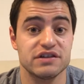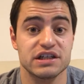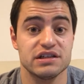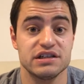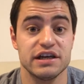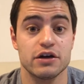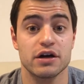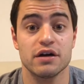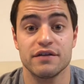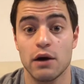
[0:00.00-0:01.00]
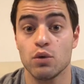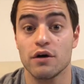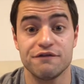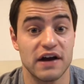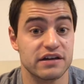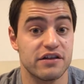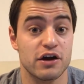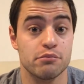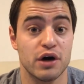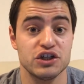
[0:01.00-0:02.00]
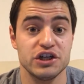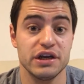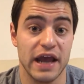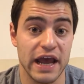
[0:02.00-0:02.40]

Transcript: to consider that will affect their budget